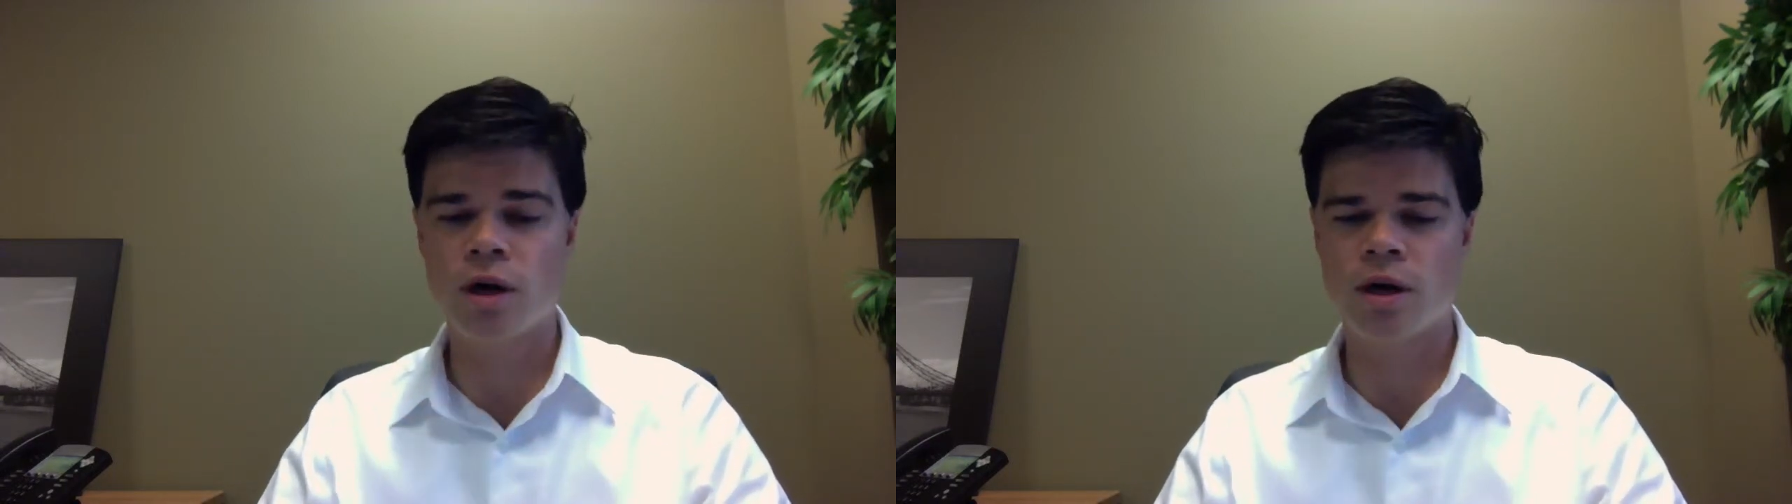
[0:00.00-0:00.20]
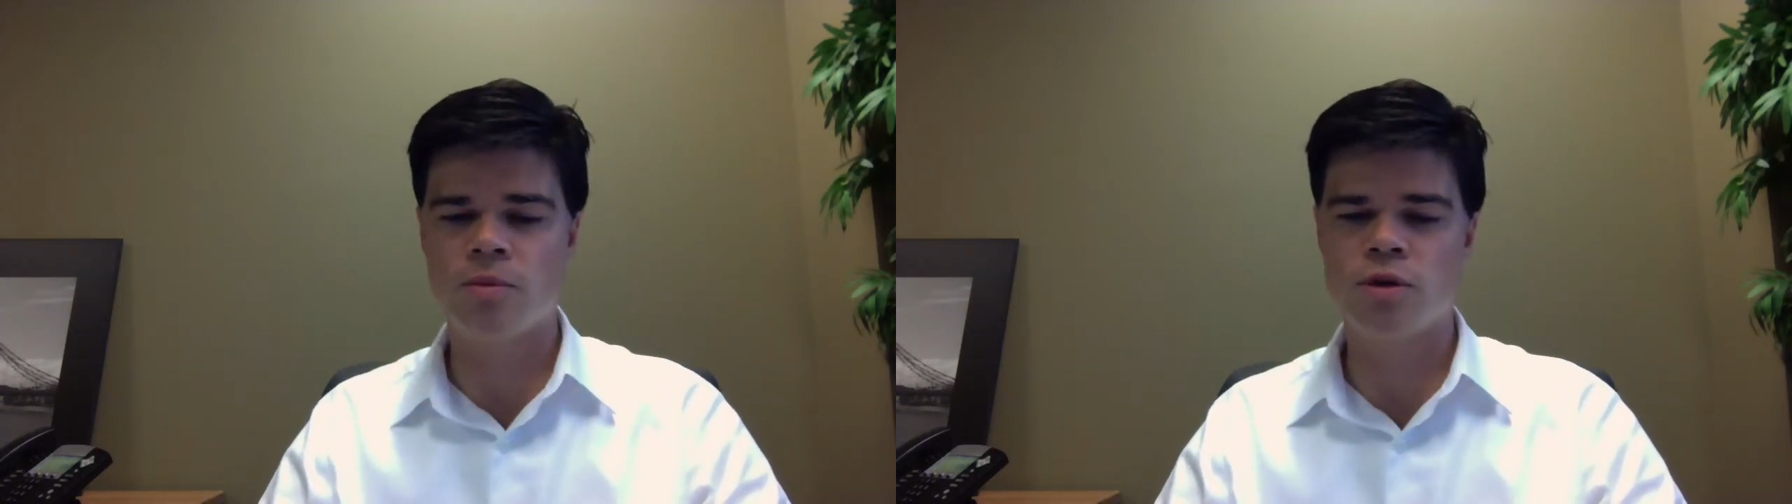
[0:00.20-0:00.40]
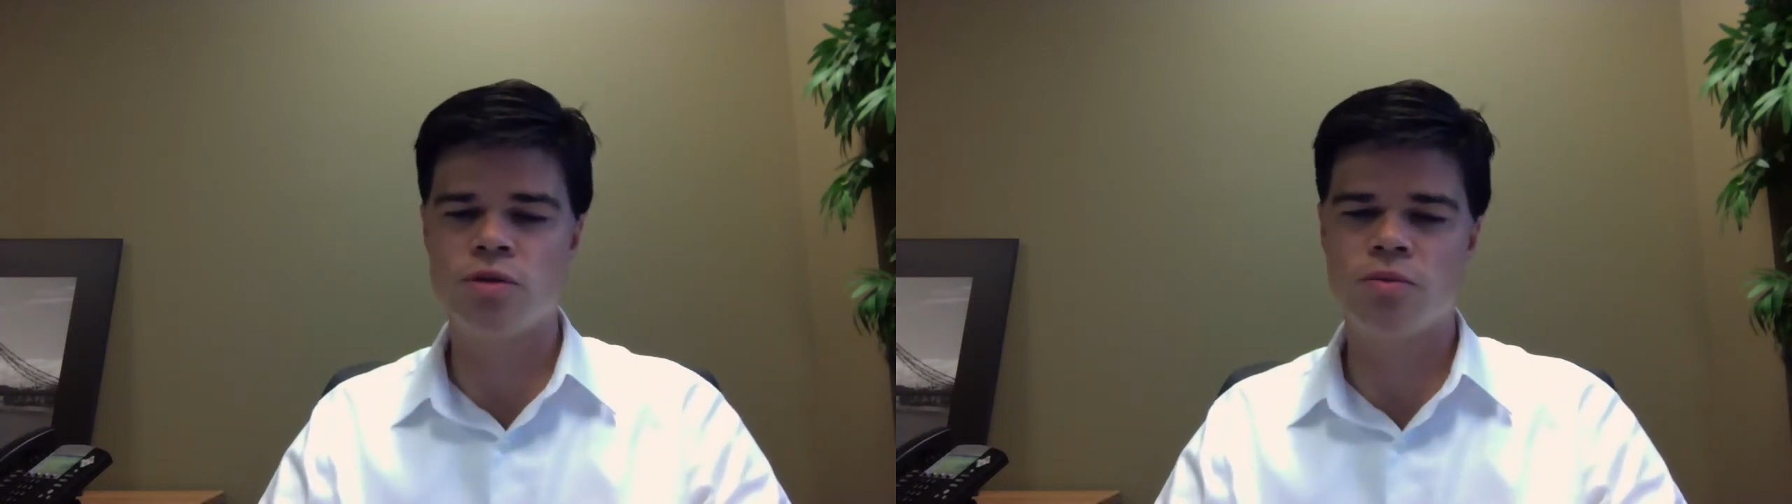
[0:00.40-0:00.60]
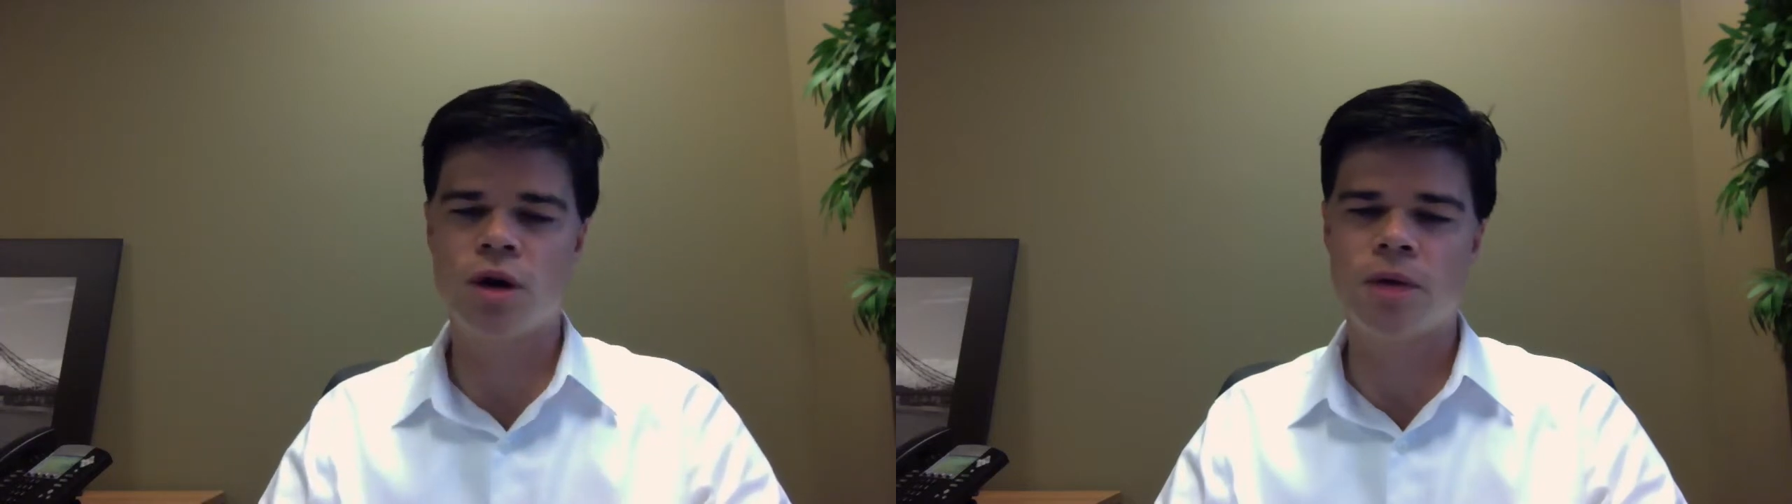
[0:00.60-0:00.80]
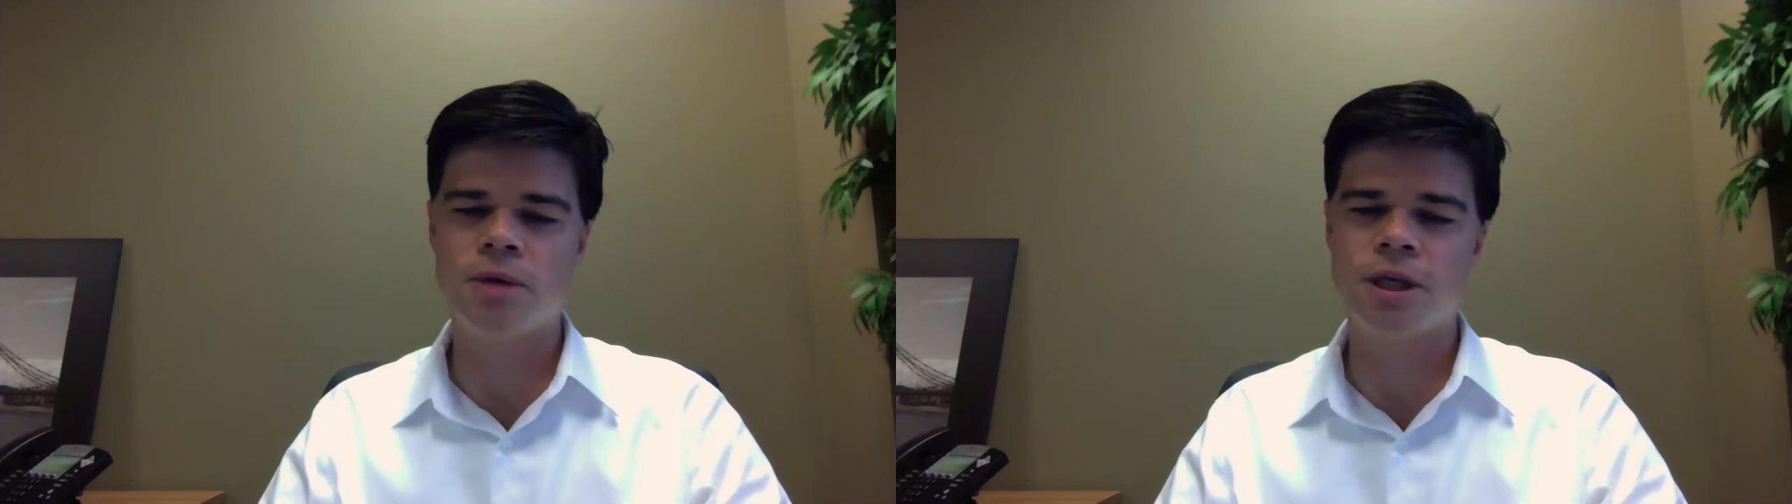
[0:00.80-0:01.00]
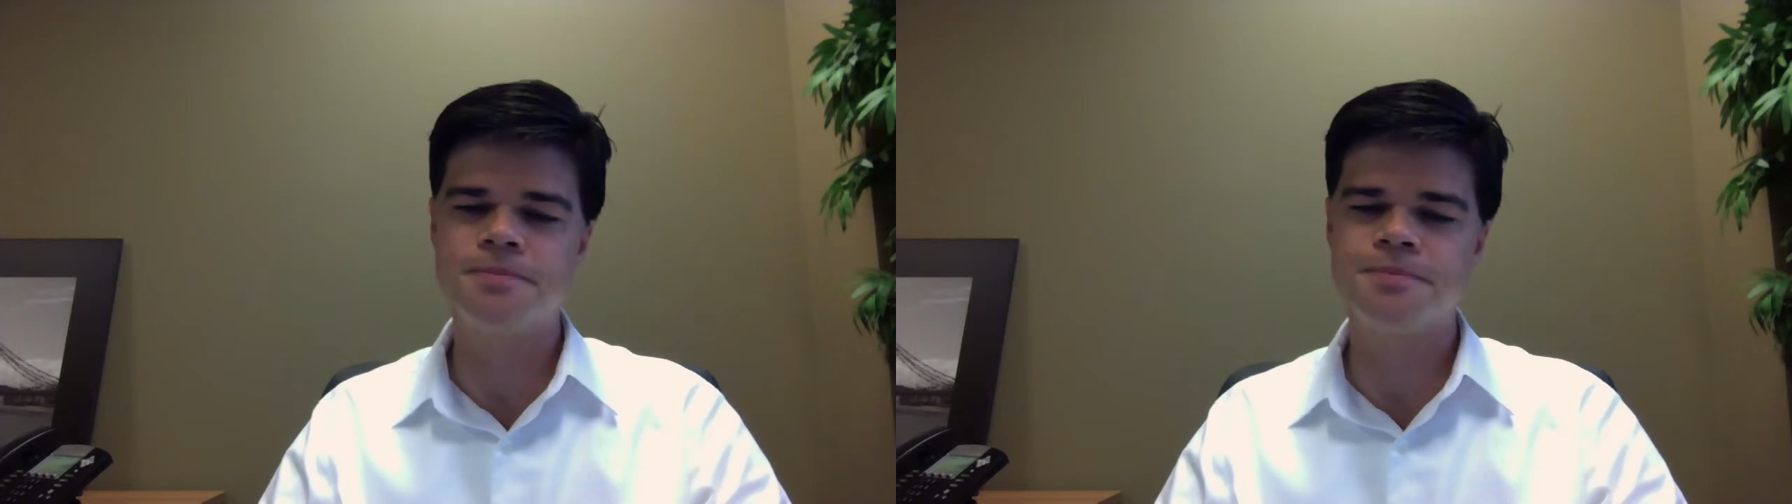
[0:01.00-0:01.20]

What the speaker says: a commercial property.